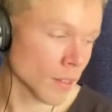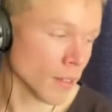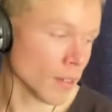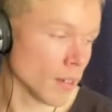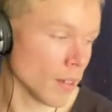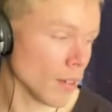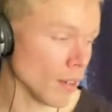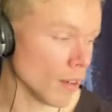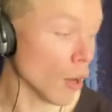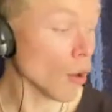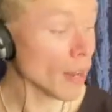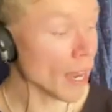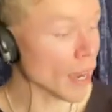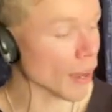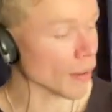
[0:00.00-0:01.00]
Oh
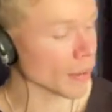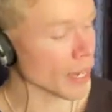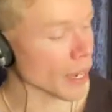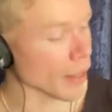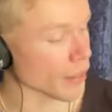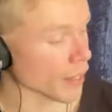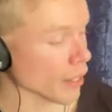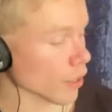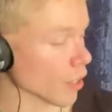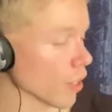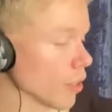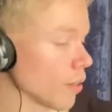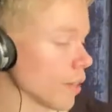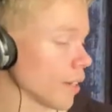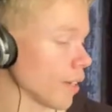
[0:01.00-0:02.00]
yeah. I think I'll
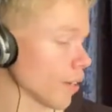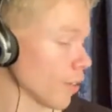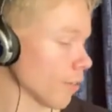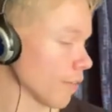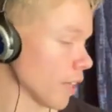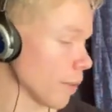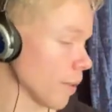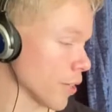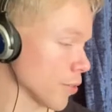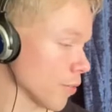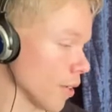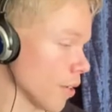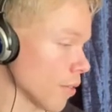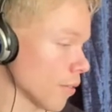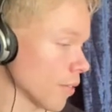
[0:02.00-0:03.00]
go fly my drone.